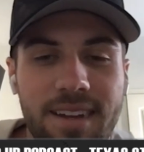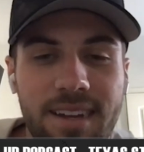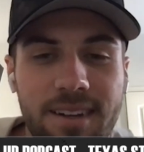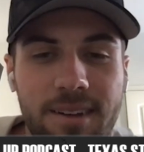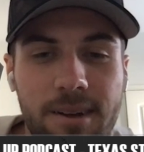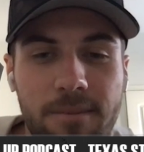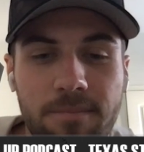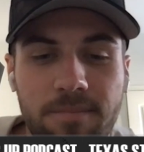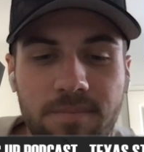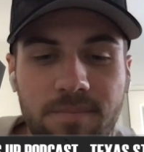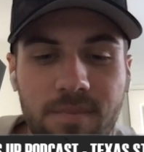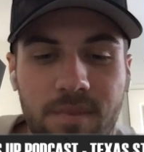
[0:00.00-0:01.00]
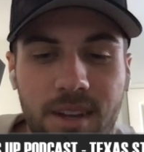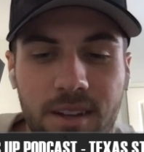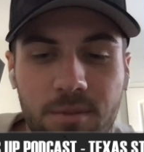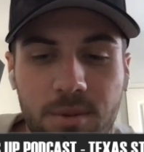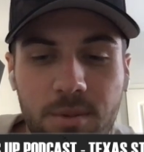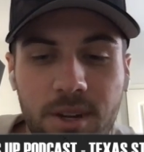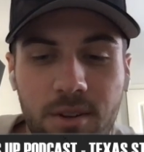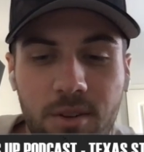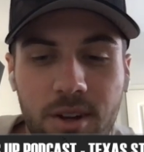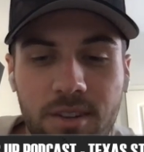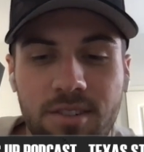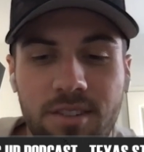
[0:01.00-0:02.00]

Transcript: and um, yeah, we, we had a lot of